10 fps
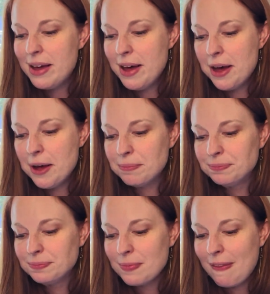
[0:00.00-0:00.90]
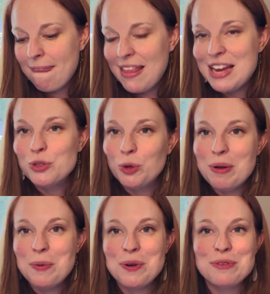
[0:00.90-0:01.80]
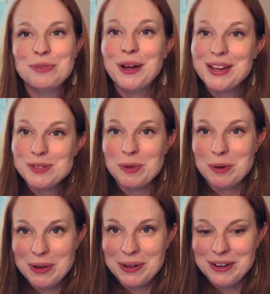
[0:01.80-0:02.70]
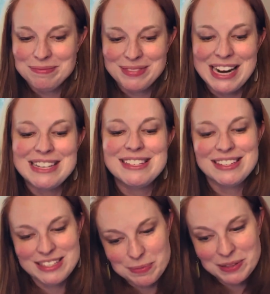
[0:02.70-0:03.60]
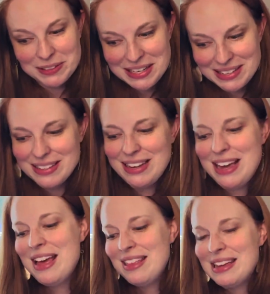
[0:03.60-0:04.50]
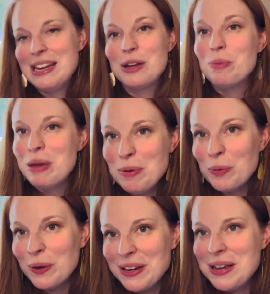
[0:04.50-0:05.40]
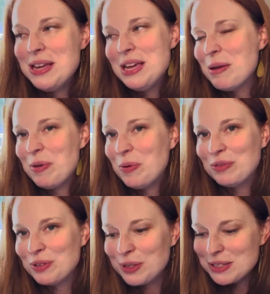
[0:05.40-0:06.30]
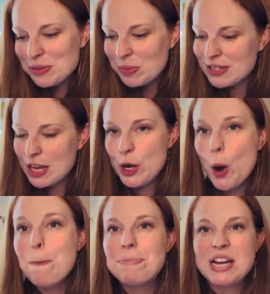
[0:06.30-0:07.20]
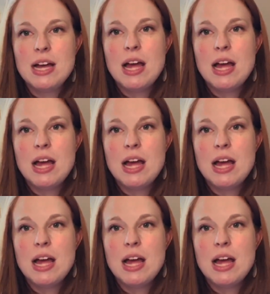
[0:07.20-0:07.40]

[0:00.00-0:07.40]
I told my wonderful husband about it. And I sent him the link thinking, oh, maybe one day he'd get me one for Christmas. Nope.